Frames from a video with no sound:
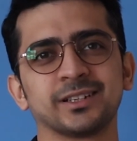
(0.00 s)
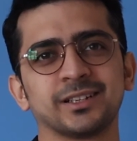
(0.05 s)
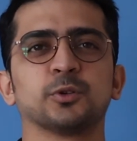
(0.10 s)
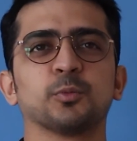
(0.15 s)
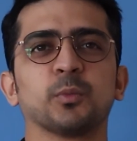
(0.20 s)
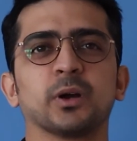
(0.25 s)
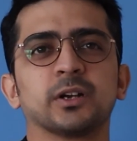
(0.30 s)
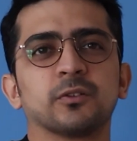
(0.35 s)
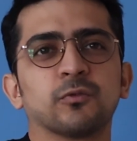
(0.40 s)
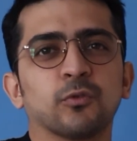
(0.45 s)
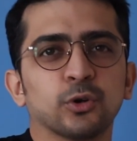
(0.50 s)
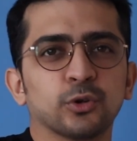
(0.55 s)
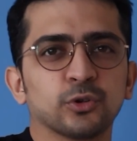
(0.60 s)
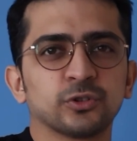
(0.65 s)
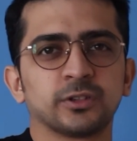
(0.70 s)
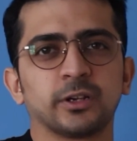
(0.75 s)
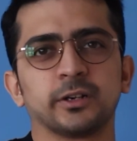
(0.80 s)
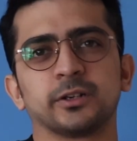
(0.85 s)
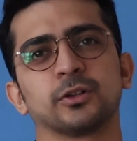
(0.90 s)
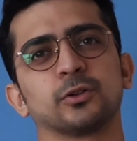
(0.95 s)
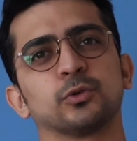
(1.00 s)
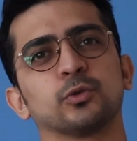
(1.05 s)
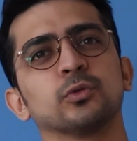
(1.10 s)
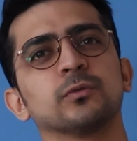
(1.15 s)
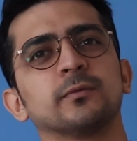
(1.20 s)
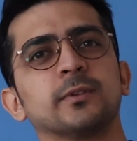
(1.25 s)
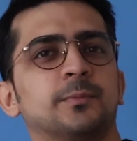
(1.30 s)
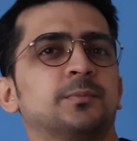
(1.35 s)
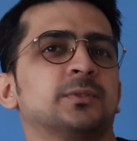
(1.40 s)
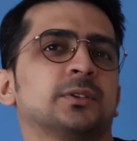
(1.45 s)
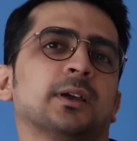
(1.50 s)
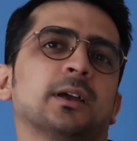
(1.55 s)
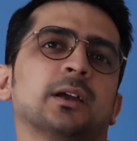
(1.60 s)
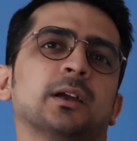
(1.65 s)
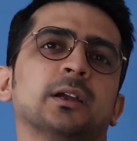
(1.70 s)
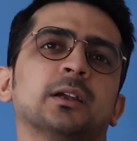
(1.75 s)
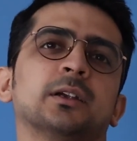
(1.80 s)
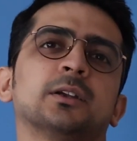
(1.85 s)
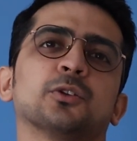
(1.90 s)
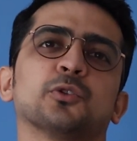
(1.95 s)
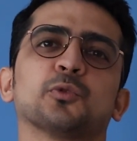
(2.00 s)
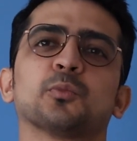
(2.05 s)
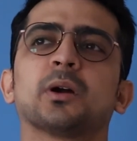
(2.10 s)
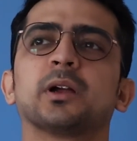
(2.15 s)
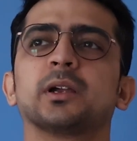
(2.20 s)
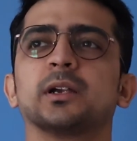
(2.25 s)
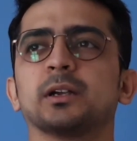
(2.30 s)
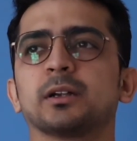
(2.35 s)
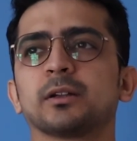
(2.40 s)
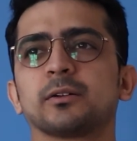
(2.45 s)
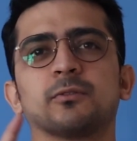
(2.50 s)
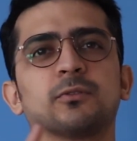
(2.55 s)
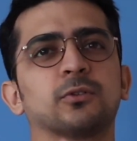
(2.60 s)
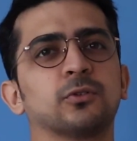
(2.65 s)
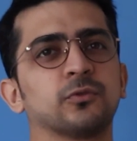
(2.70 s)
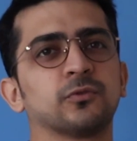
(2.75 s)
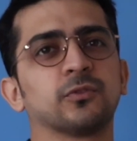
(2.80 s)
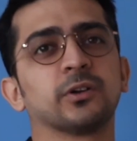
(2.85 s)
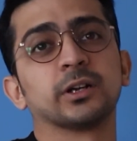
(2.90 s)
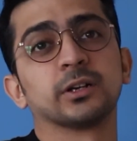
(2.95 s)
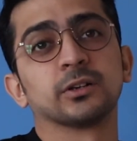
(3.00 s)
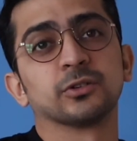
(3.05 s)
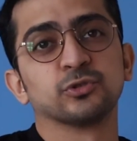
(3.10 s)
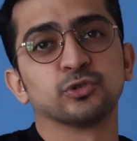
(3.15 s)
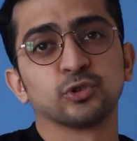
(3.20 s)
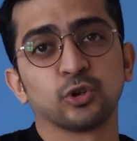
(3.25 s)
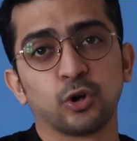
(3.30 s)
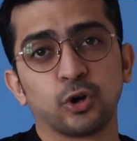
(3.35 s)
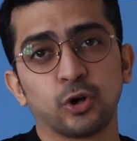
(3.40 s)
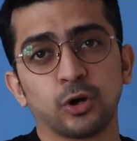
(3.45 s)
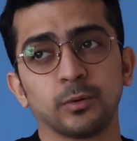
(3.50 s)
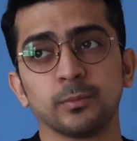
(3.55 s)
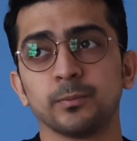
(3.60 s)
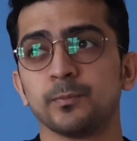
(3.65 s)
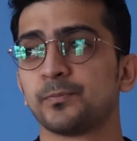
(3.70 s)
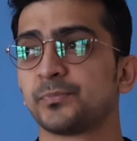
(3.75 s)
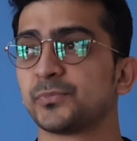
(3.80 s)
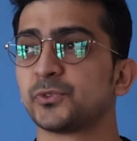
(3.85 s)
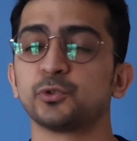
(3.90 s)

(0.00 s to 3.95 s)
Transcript: You might want to start your own website, you might want to find a job,